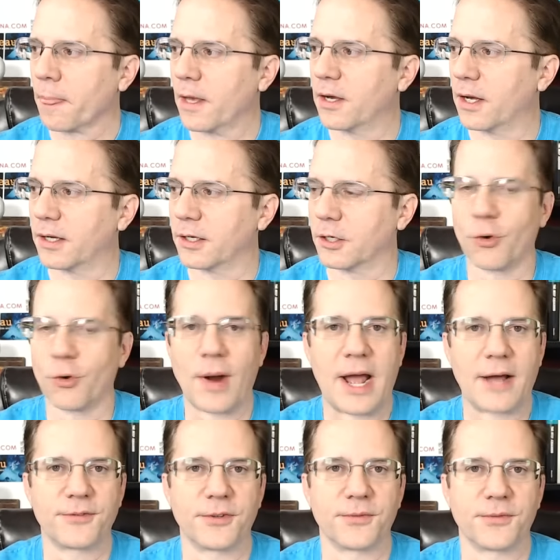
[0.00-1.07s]
a
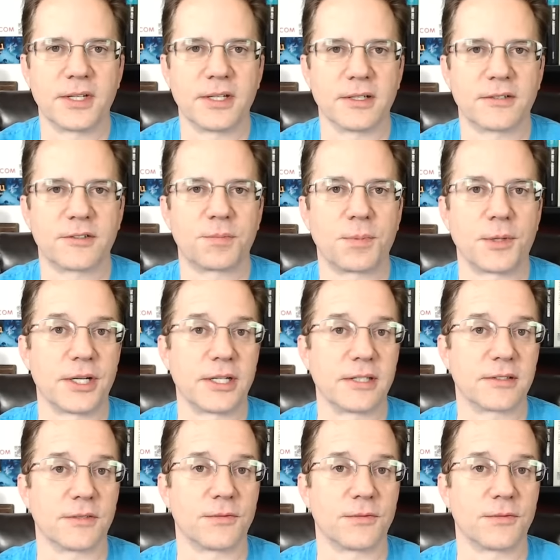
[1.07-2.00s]
graph of the experience